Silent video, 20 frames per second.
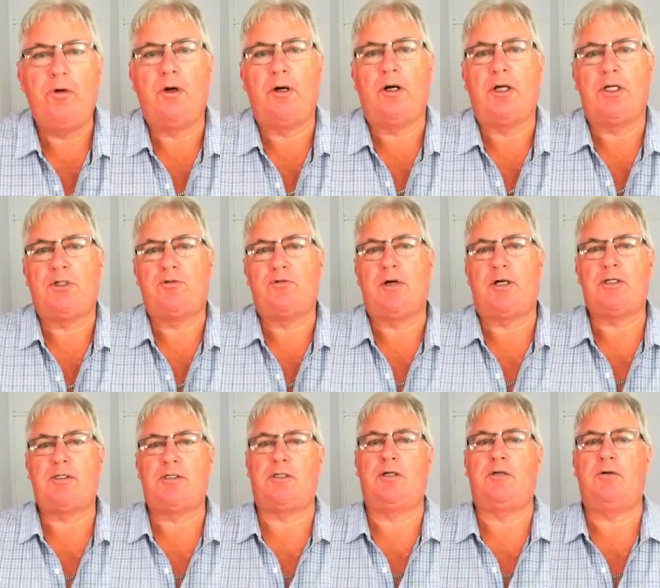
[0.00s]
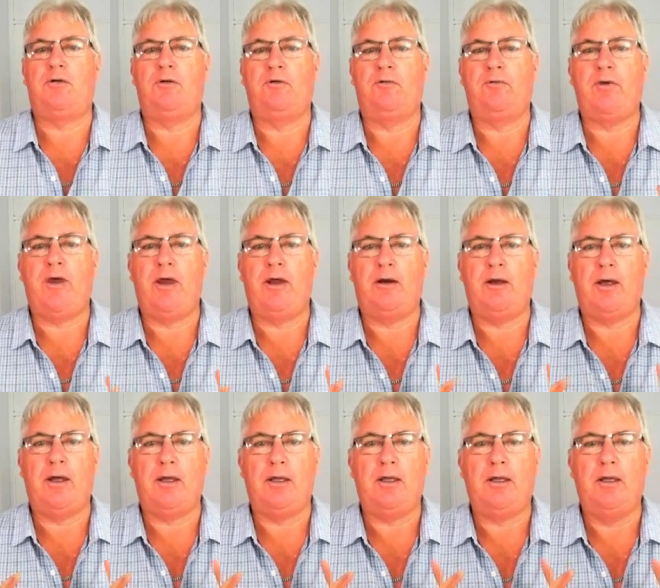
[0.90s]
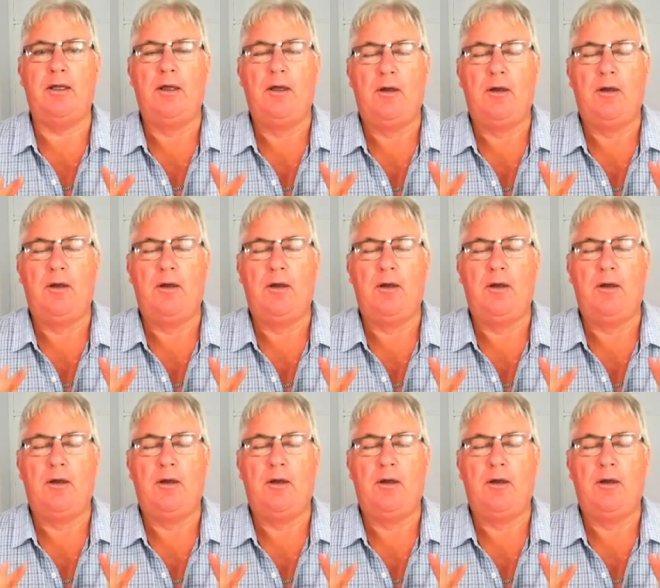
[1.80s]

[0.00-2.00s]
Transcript: and I trust that you've had a